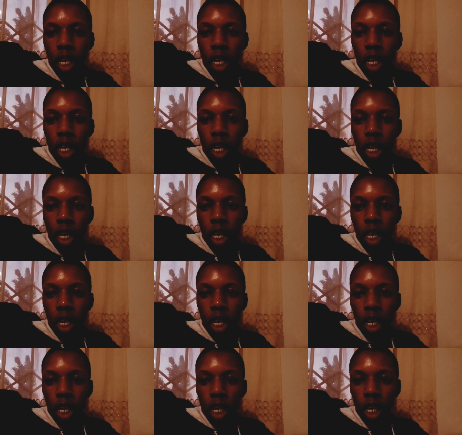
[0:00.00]

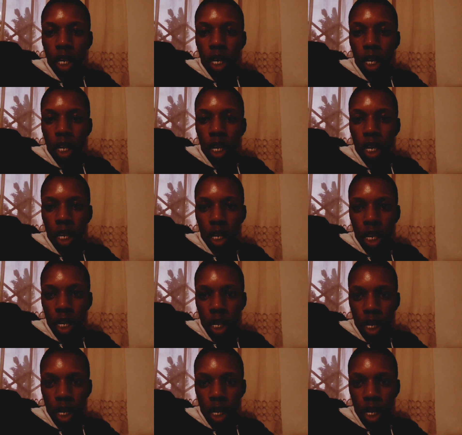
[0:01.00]
(silence)